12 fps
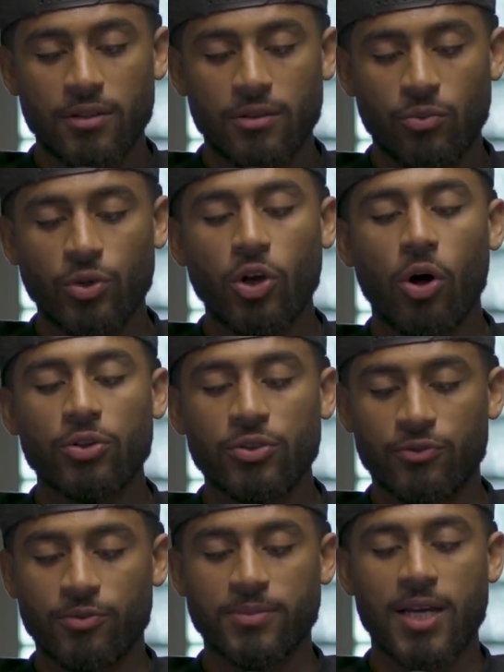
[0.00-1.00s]
We all do
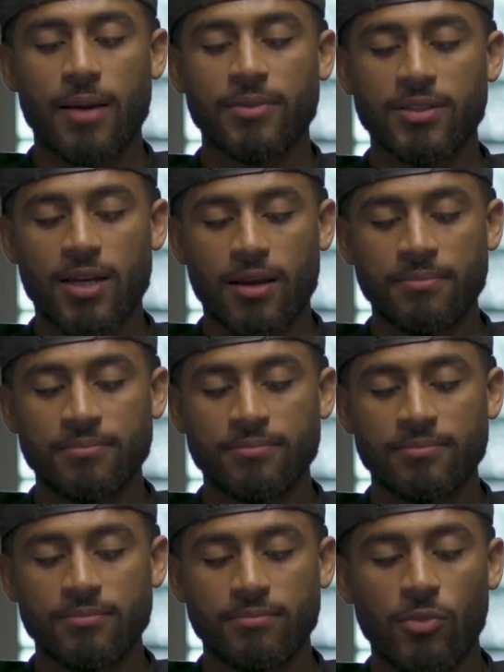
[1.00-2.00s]
from time to time.
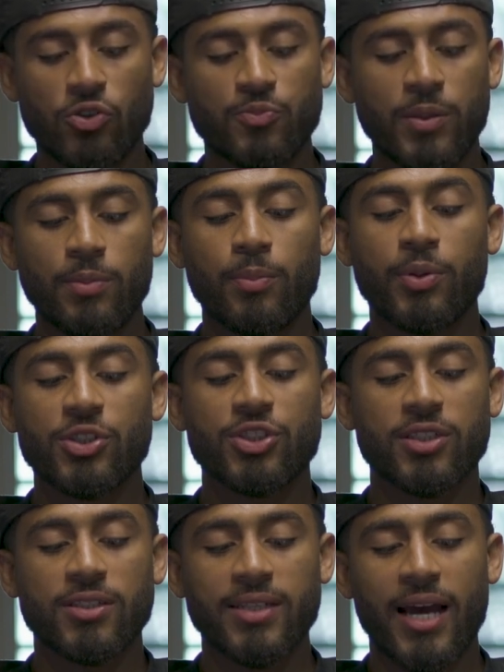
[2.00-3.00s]
Most people push it
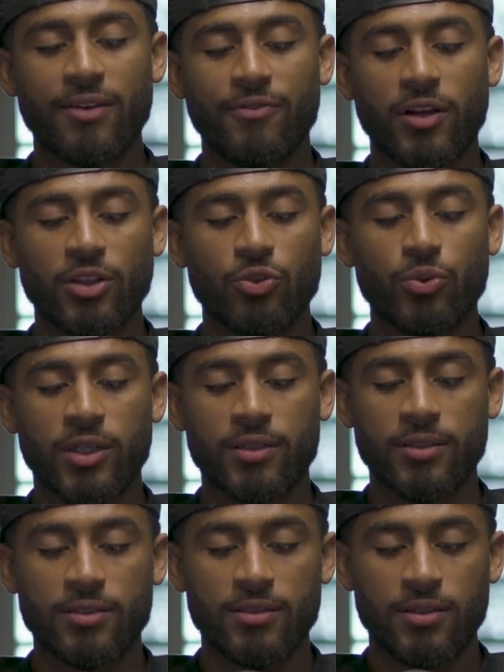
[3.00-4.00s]
aside fairly
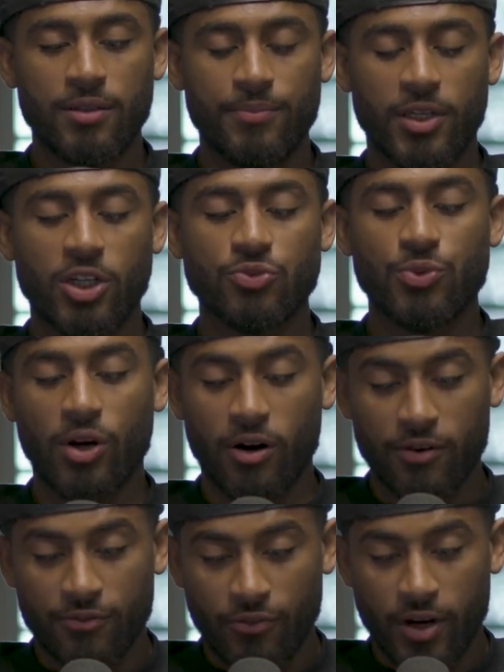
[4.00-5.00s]
quickly because we are
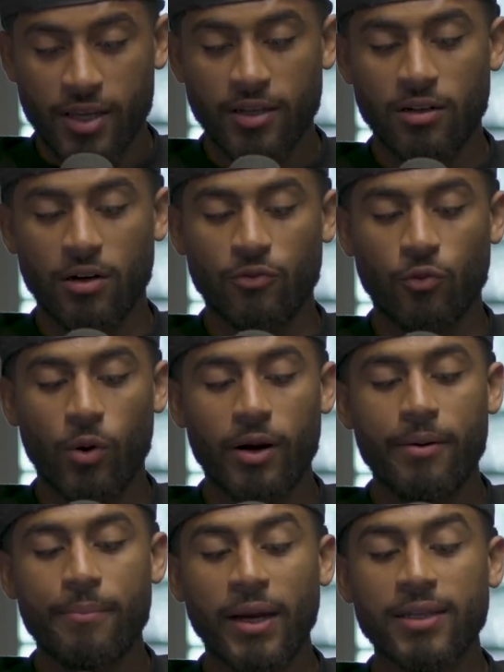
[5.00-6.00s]
afraid of where
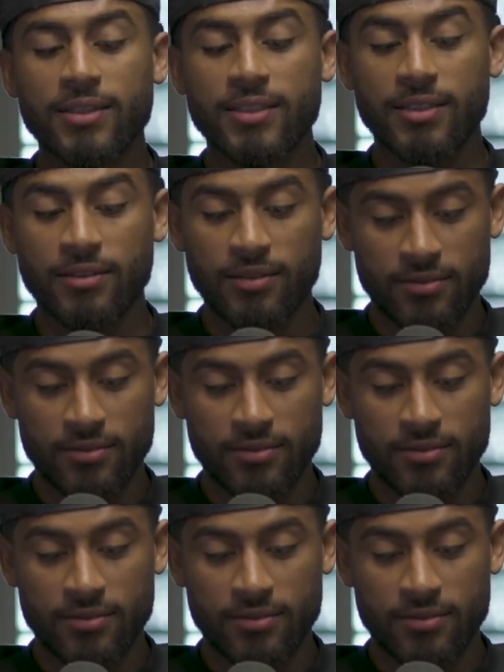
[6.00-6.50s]
it might lead.